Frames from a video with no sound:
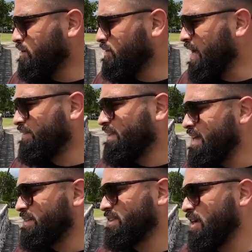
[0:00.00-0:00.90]
that
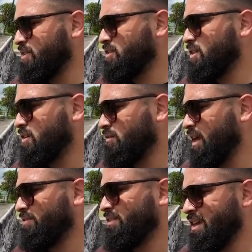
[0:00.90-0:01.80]
date
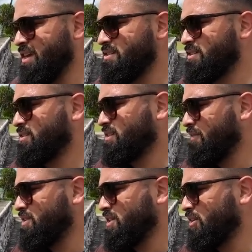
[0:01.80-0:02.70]

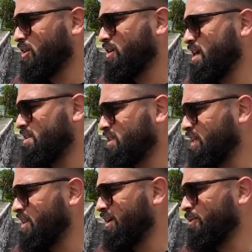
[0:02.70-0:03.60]
1738
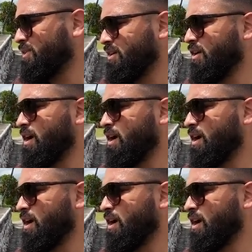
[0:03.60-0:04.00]
together with the